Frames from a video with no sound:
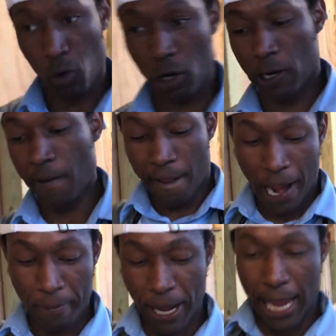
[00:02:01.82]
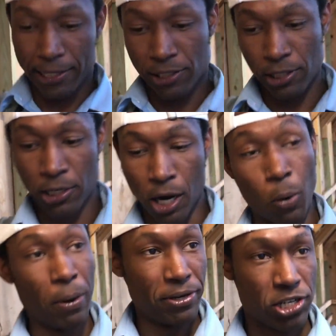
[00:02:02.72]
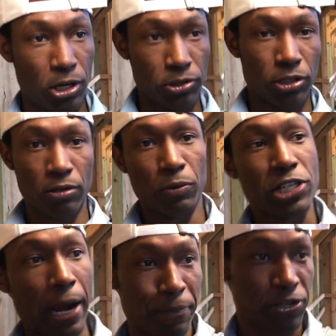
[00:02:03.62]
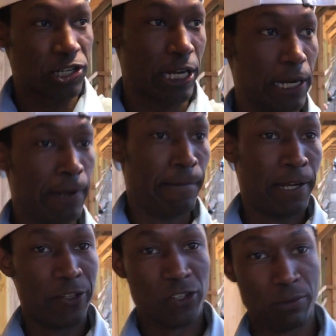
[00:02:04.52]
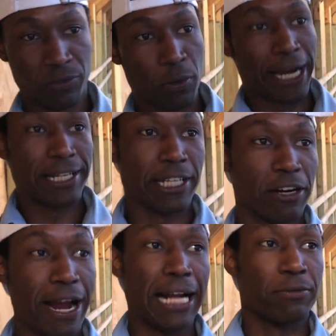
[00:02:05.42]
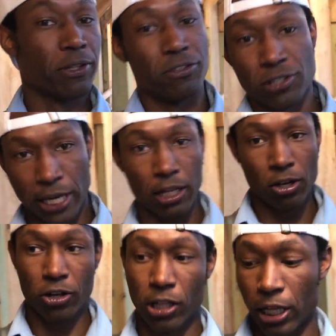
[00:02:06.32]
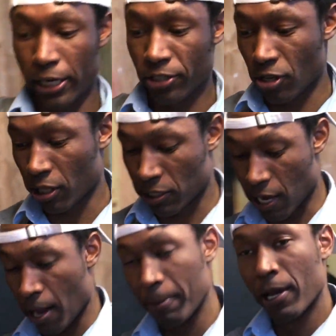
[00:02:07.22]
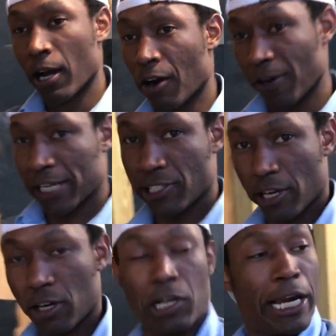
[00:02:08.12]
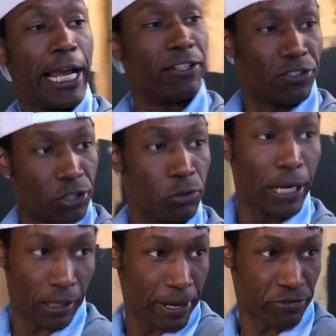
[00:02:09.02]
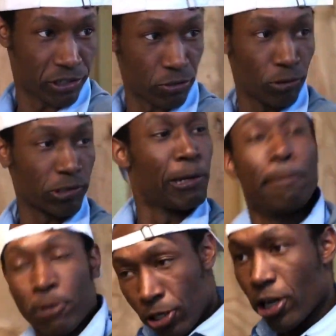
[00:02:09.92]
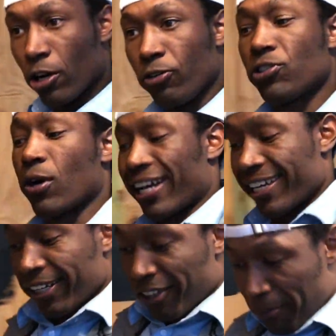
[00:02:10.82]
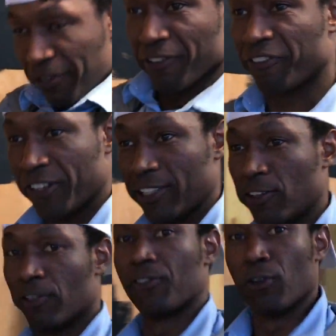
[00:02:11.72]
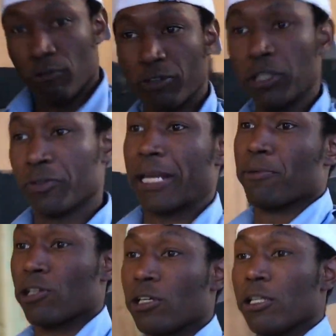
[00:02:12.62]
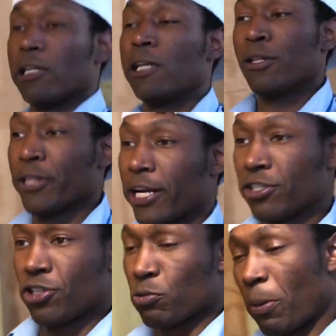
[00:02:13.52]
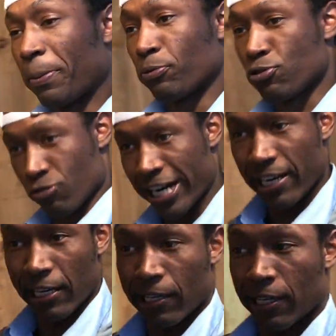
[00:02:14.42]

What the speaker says: to work, I pass a women's shelter, which I appreciate in terms of who I get to interact with. You say hello to the ladies all the time, a rec center, and 2 elementary schools. You know, so I get a little bit of a feel for a real neighborhood that isn't just where people drink.